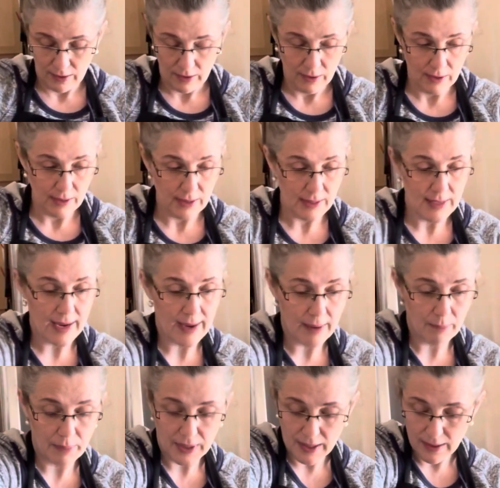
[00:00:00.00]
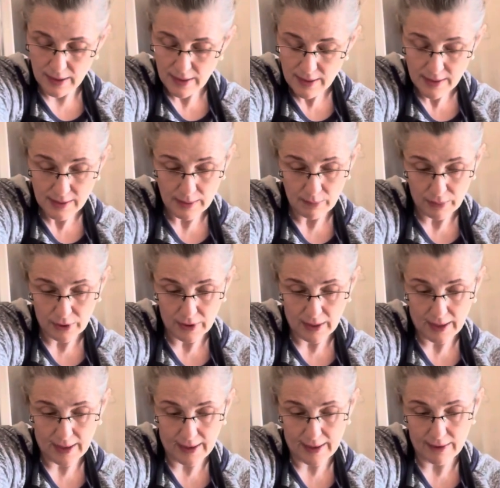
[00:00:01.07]
snap peas and put
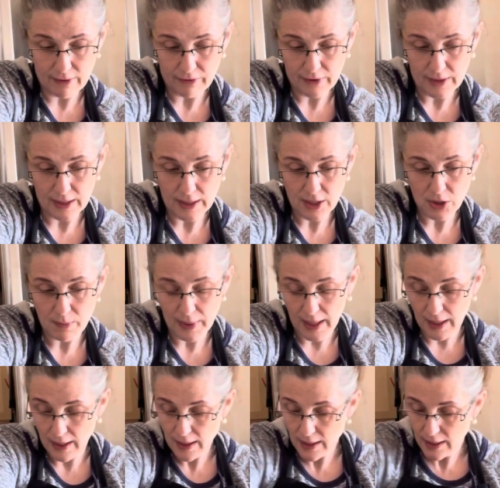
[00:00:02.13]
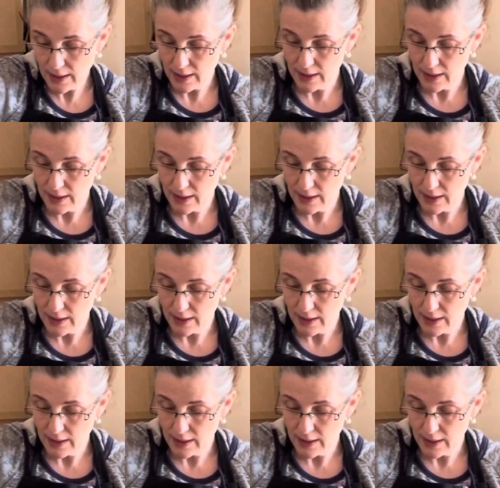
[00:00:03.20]
half in each bag.